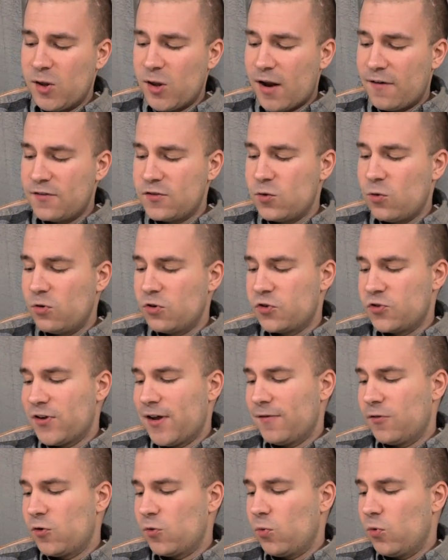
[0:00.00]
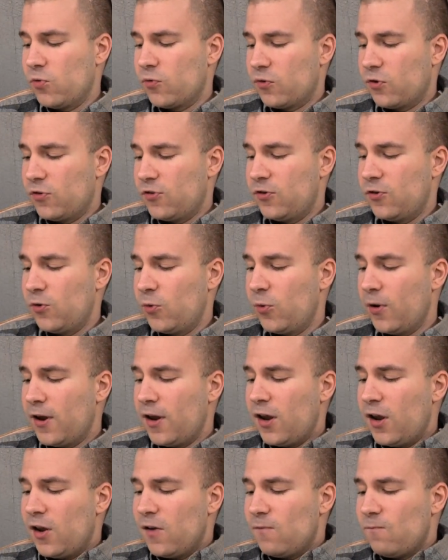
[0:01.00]
a lot of soldiers after World War II,
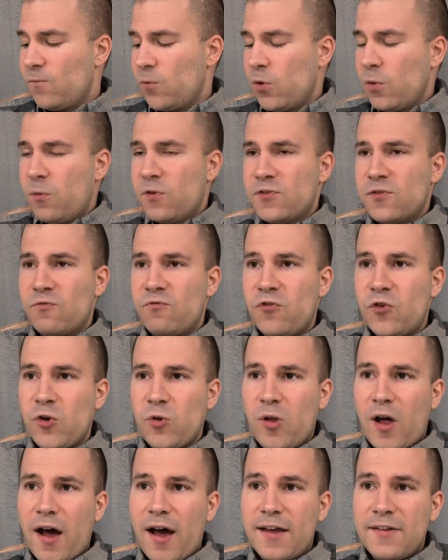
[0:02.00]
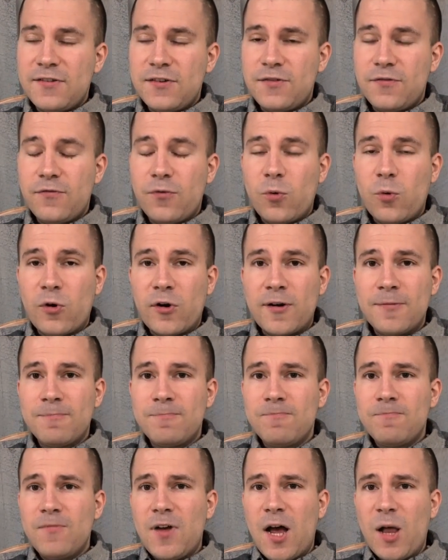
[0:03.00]
really wasn't realized for
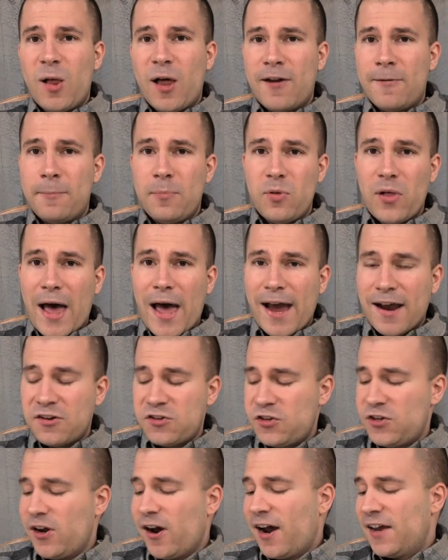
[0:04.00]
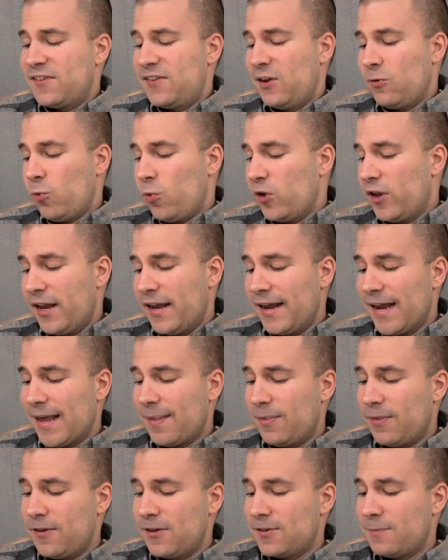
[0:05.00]
a lot of black GIs. They really didn't
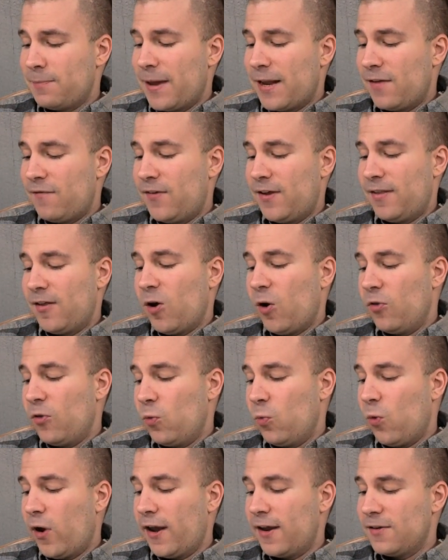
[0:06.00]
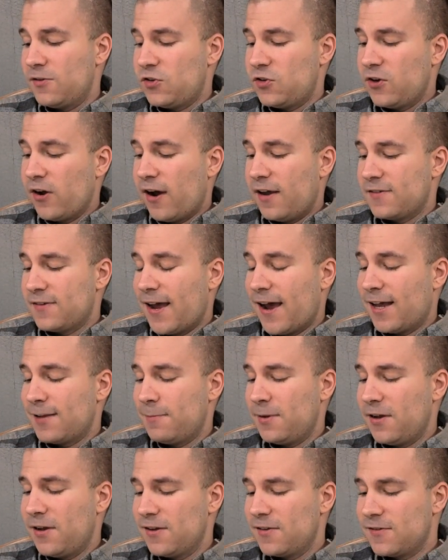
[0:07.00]
get this benefit that all the white GIs has,
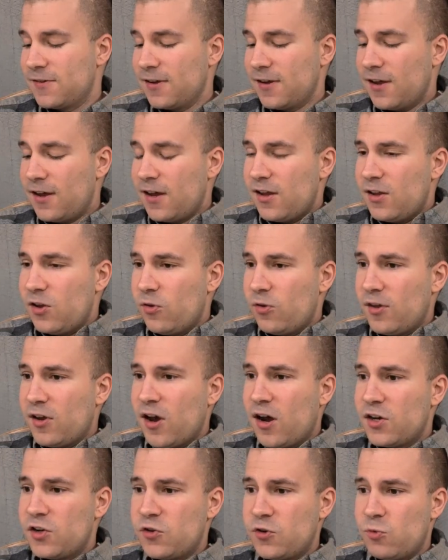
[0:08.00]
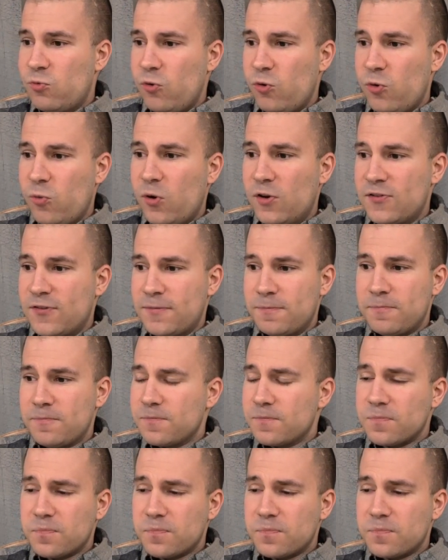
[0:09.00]
because the country really wasn't